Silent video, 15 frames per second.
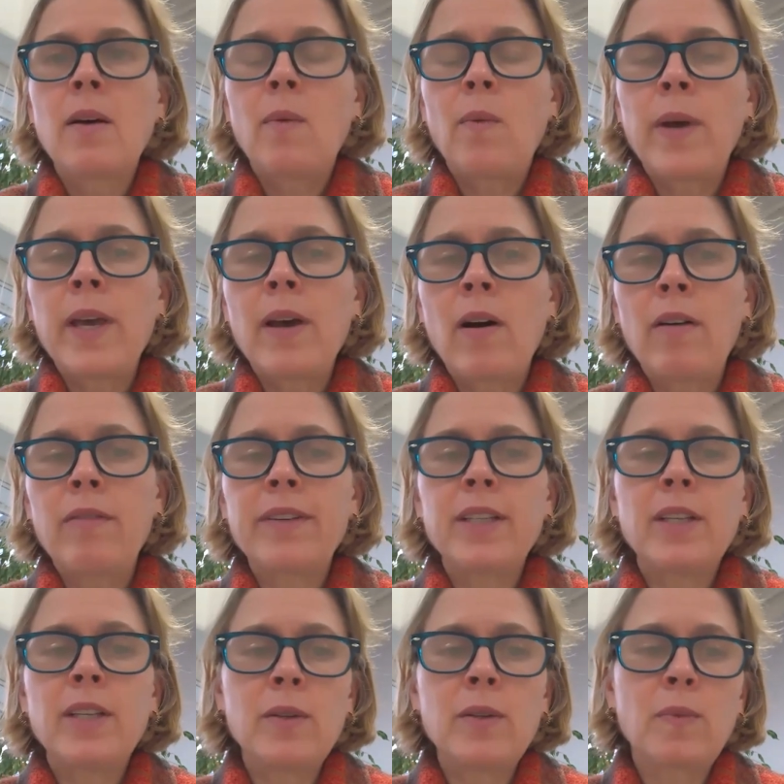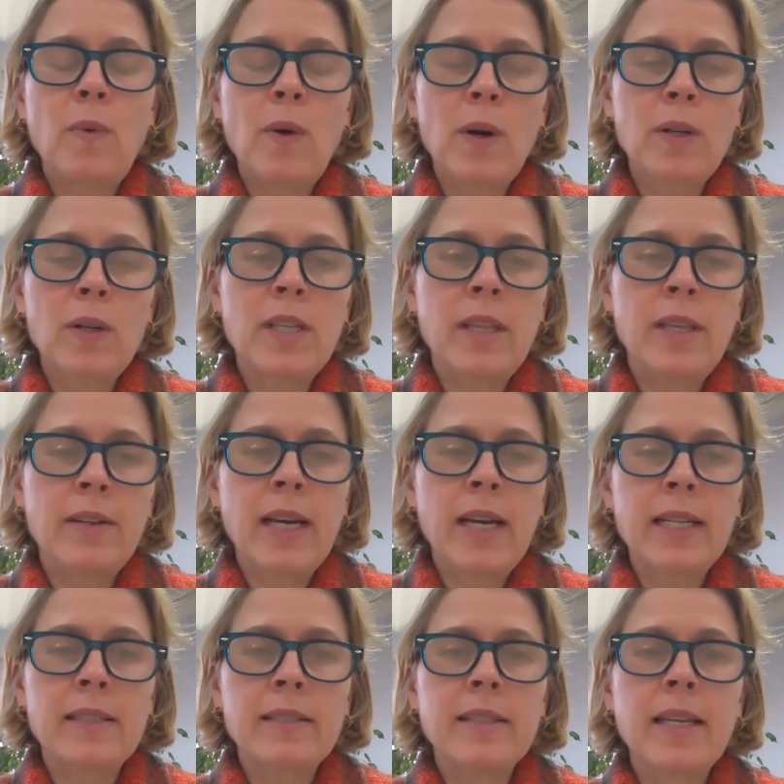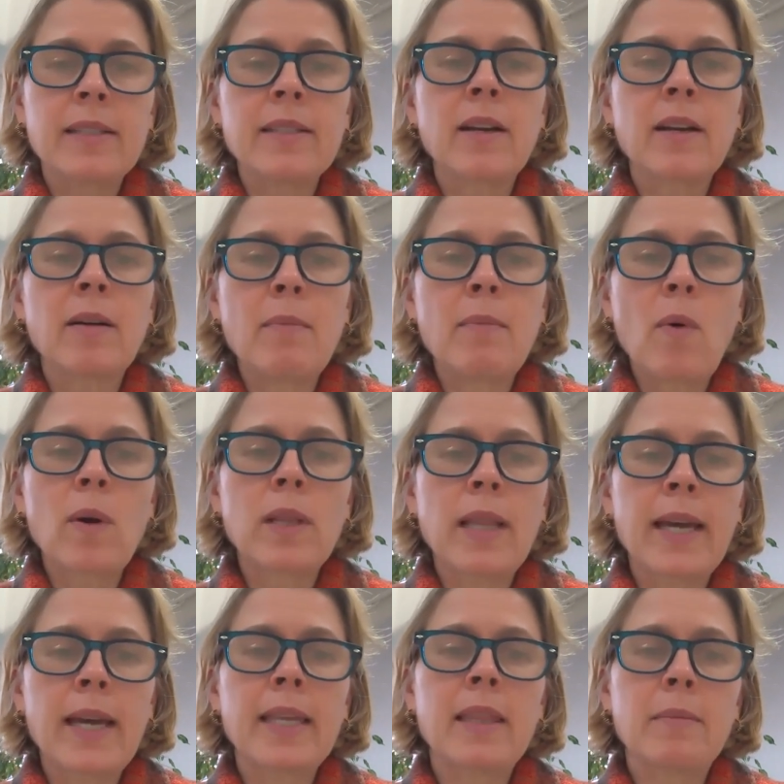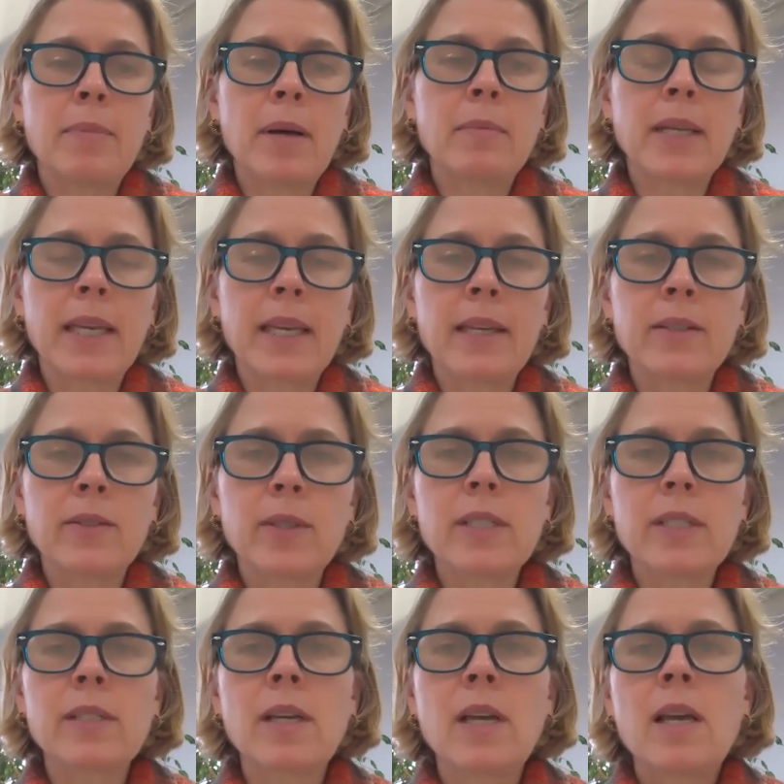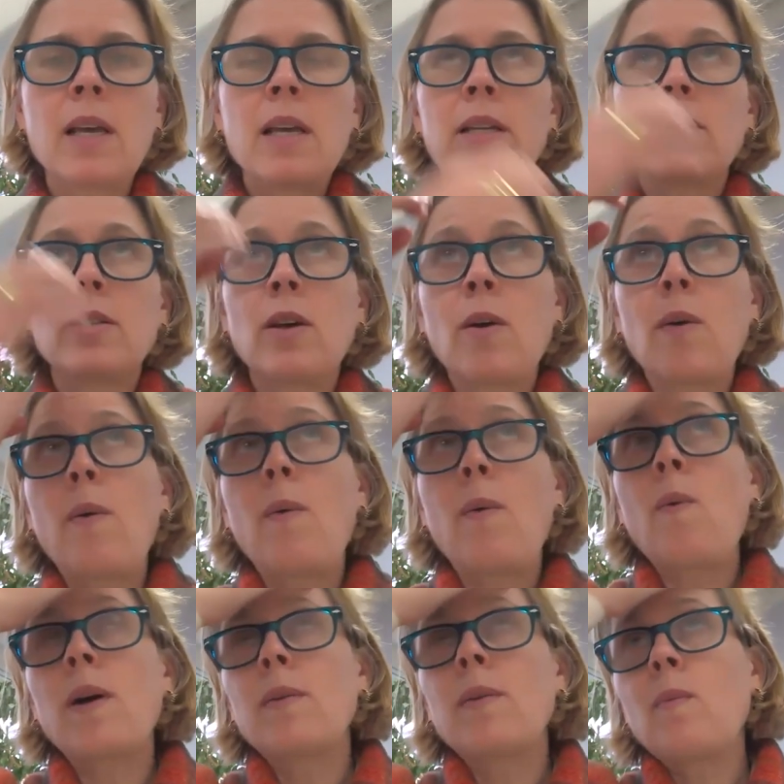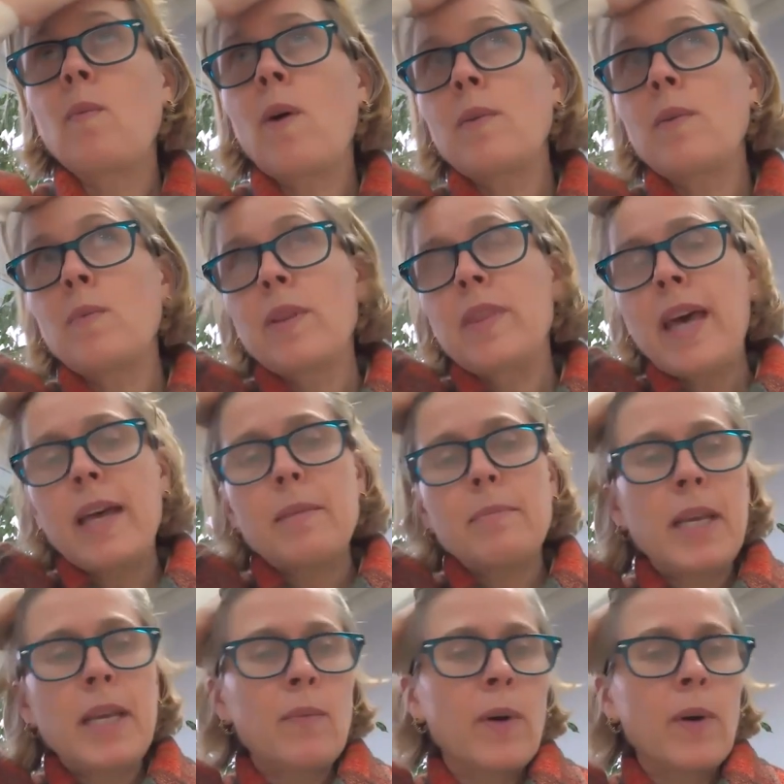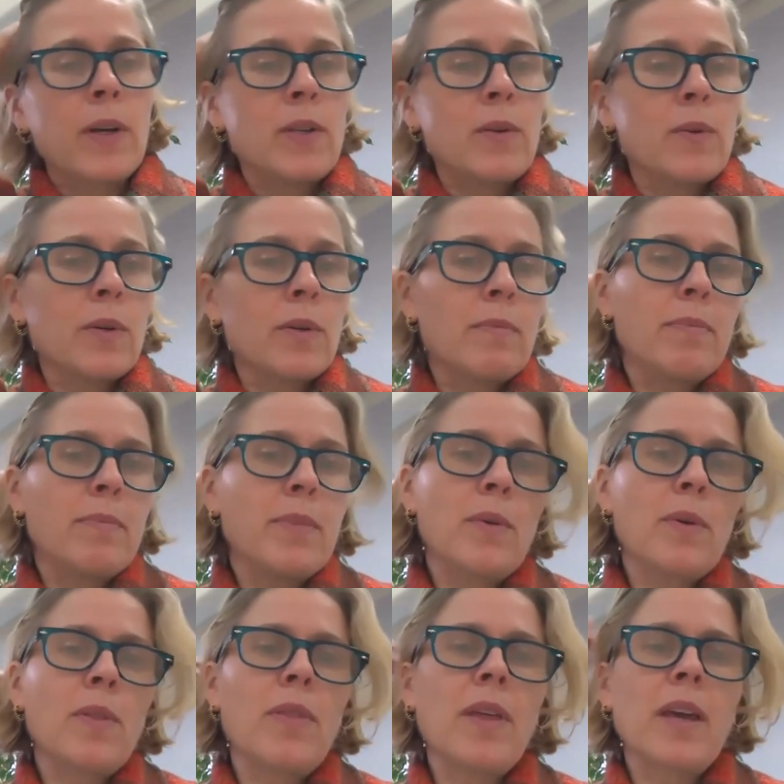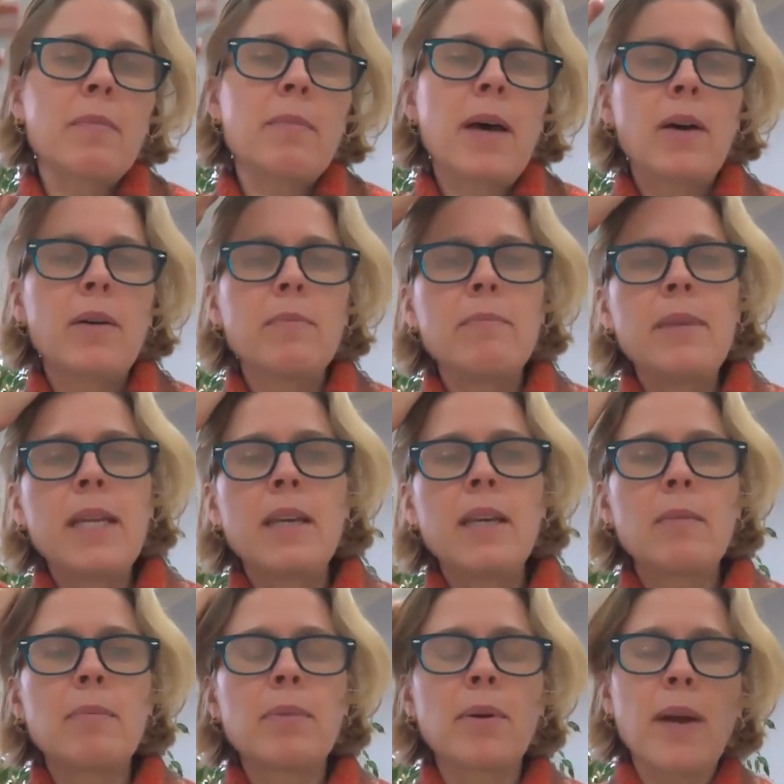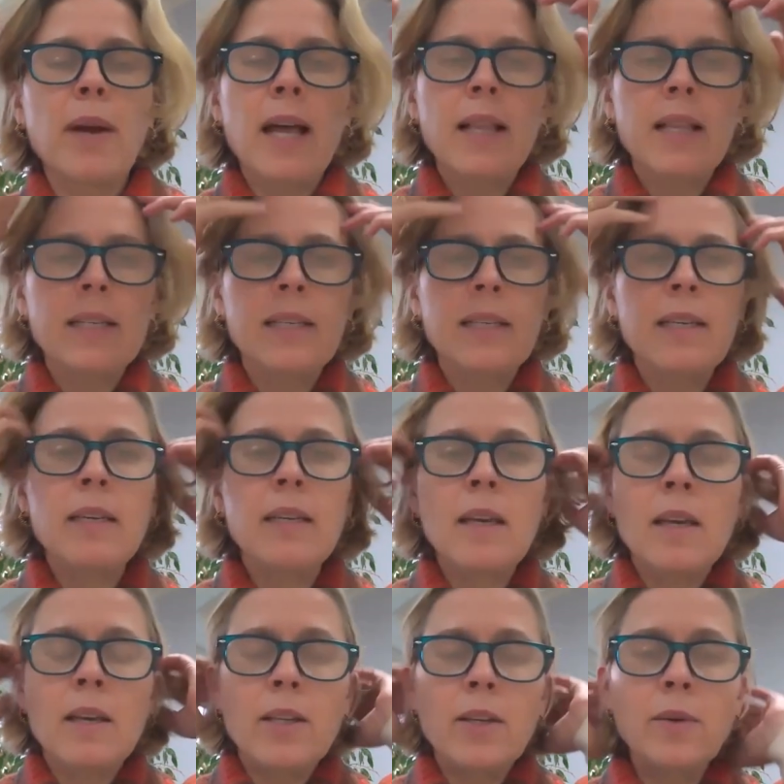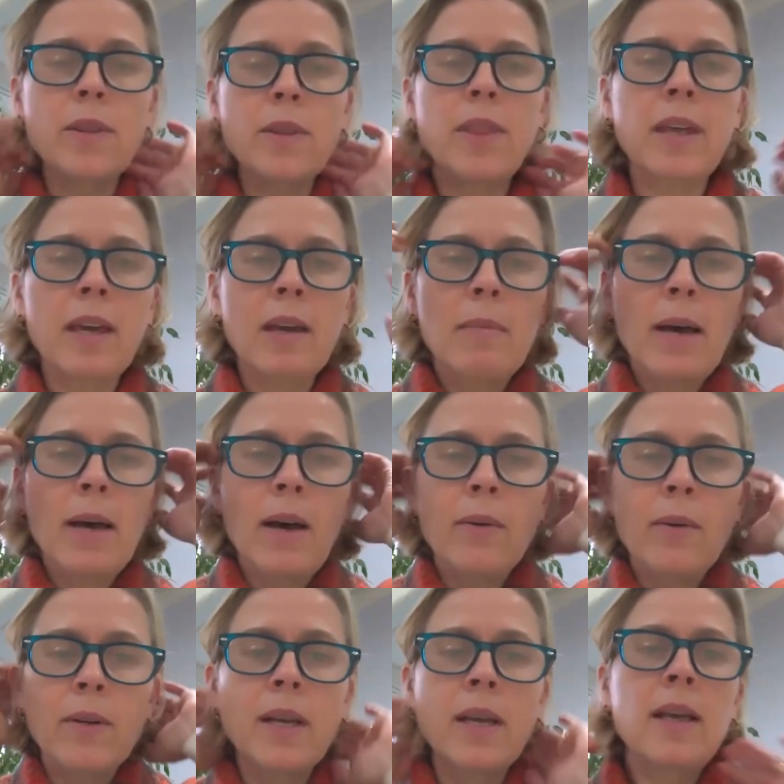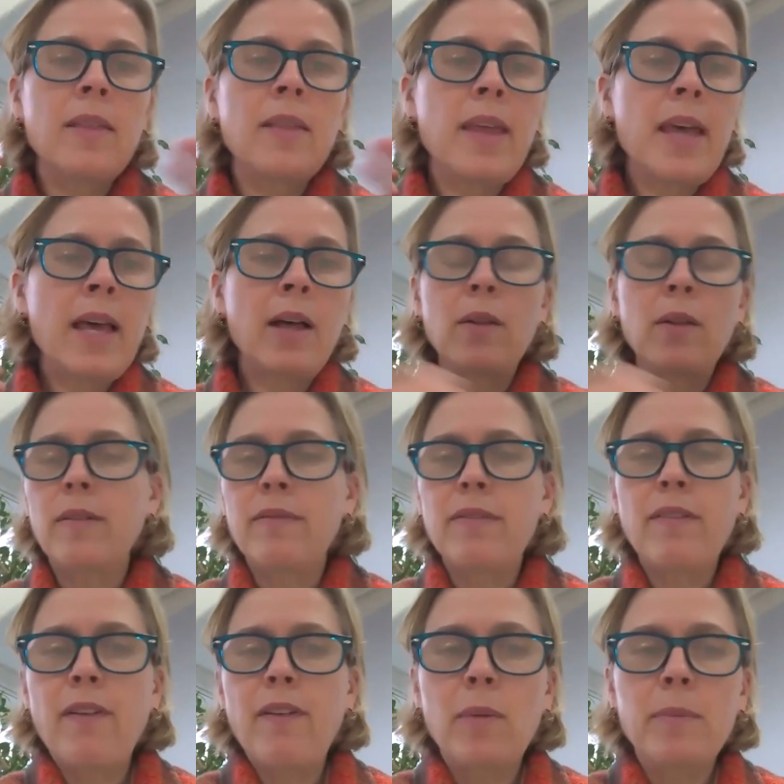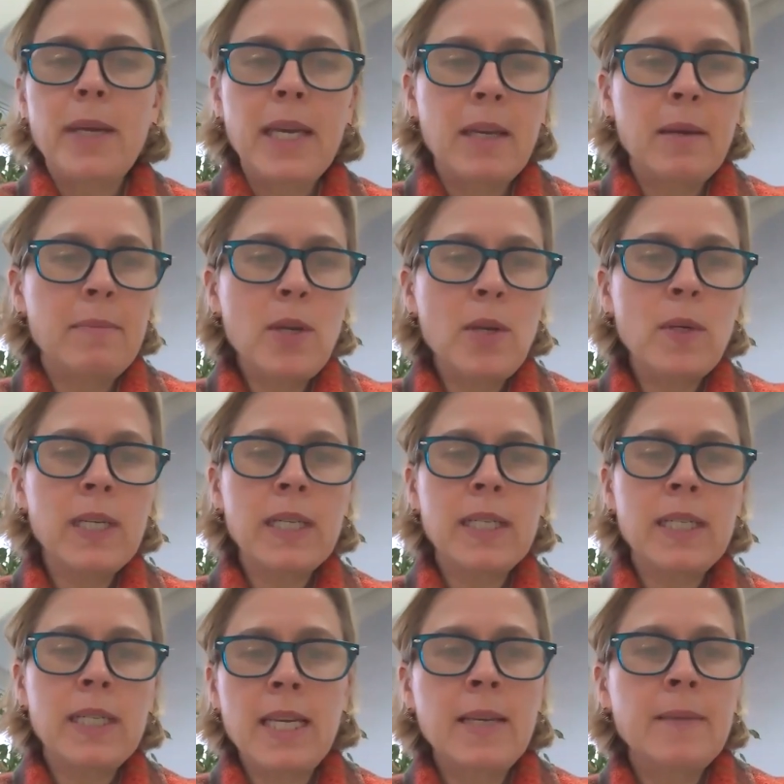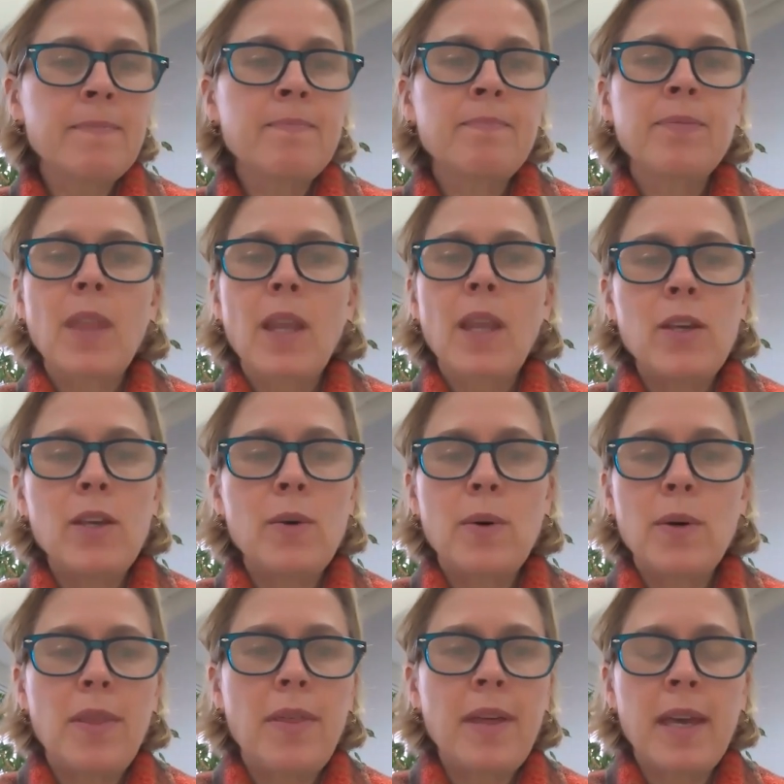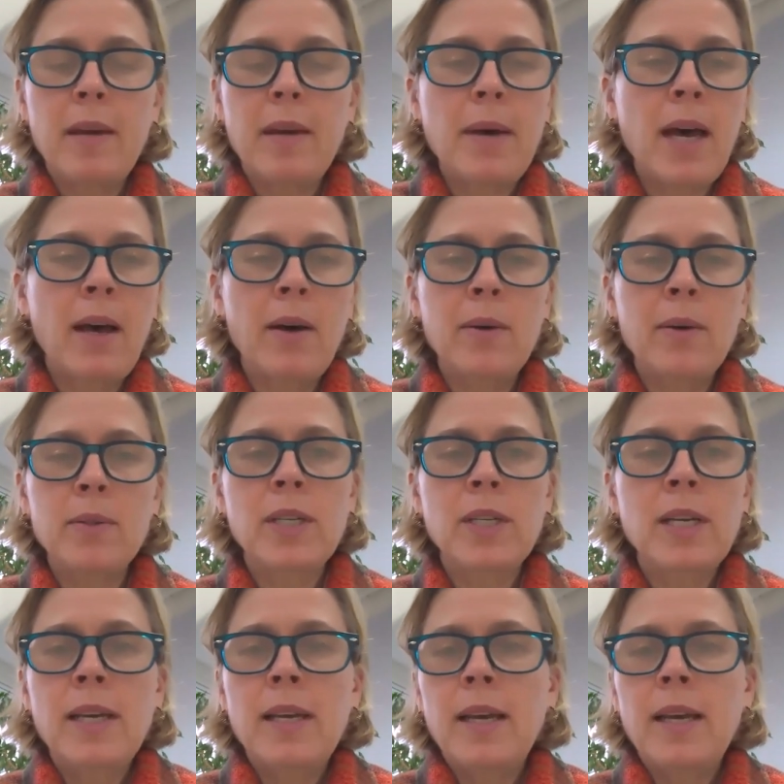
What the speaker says: We often use words in the United States that are more like the public interest. So what would that mean? Well, you could think about media plurality. You could think about the health of the farming community. You could think about